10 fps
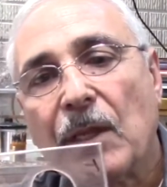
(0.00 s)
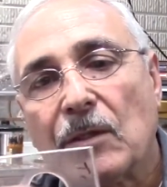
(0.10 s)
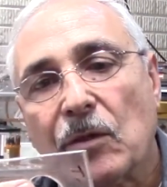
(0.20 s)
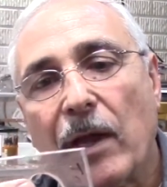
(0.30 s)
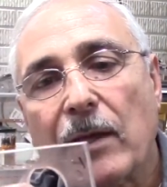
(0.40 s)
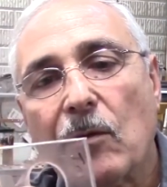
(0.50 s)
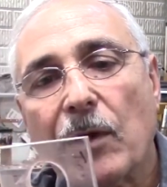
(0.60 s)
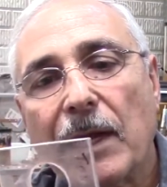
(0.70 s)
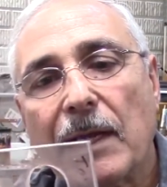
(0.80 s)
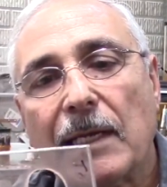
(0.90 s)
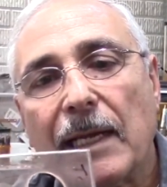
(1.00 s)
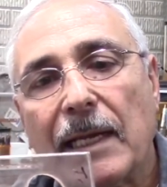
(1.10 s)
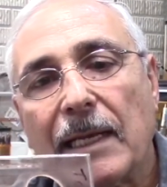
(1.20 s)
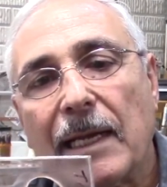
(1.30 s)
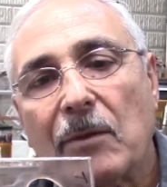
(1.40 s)
So I go in
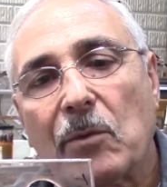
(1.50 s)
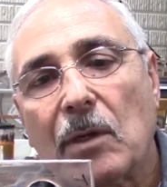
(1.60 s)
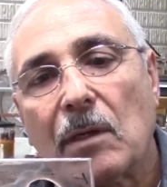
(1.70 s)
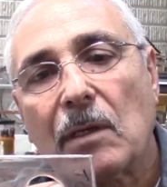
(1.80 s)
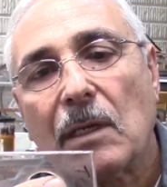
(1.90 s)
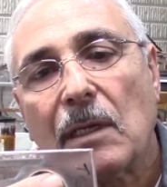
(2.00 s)
and I will